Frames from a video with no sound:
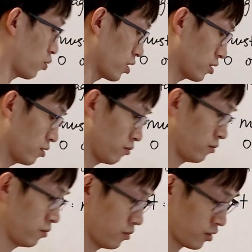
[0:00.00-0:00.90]
quantum
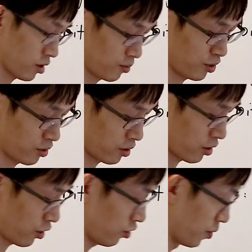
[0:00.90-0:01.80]
computing,
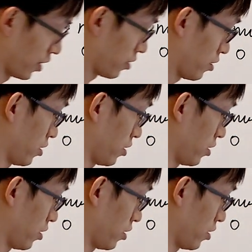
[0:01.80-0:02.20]
the qubit,